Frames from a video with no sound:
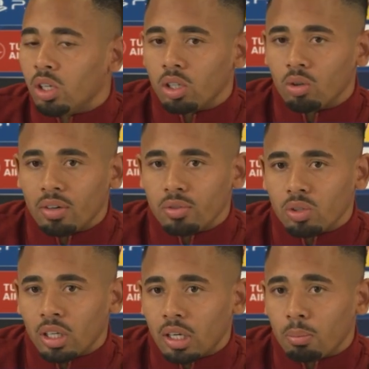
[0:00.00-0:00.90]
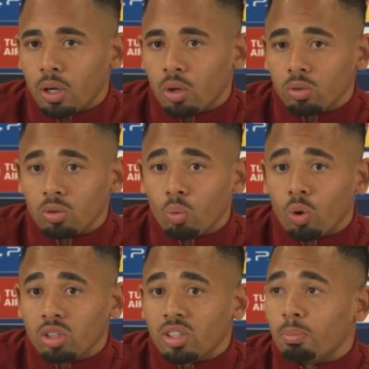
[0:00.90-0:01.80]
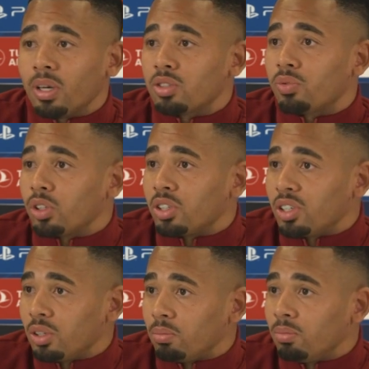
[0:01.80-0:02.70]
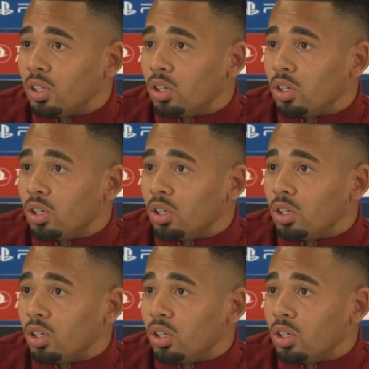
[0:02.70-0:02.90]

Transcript: You have to think about what's the best for the team.